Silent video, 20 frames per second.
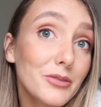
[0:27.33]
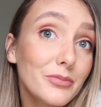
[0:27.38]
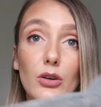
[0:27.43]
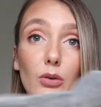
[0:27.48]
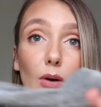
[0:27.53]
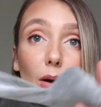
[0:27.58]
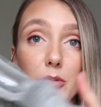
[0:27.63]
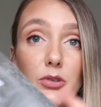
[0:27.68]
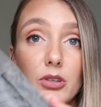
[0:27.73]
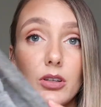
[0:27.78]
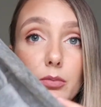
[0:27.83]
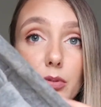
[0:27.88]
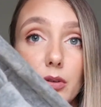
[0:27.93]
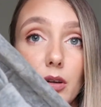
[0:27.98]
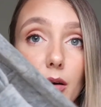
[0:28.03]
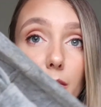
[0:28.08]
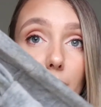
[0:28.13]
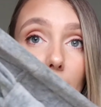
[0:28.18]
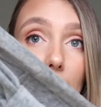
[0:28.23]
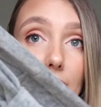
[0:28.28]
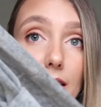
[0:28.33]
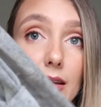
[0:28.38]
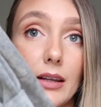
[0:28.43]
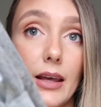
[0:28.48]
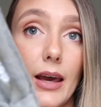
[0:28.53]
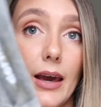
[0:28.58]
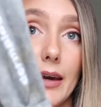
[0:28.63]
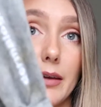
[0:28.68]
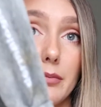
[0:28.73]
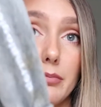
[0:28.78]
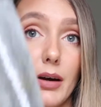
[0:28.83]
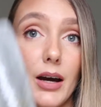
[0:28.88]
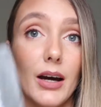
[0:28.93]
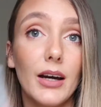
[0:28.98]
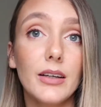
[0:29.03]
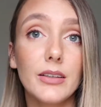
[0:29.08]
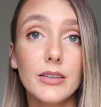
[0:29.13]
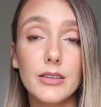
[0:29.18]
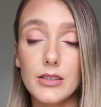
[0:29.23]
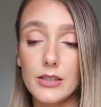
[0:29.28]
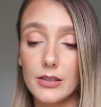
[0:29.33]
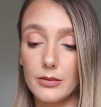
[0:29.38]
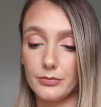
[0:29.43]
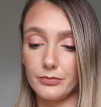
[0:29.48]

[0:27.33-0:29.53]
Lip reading: So I'm just going to put on my little headband.